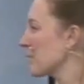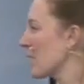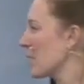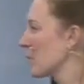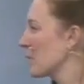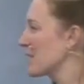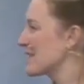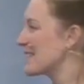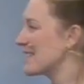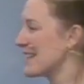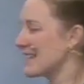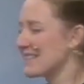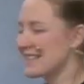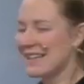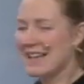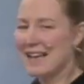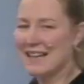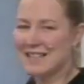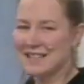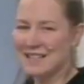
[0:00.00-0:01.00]
And we're
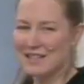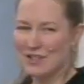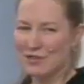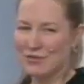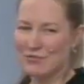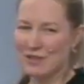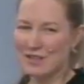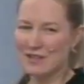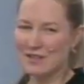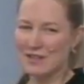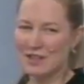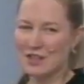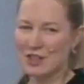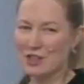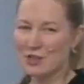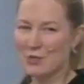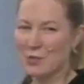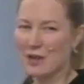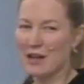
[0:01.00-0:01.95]
dedicated to research.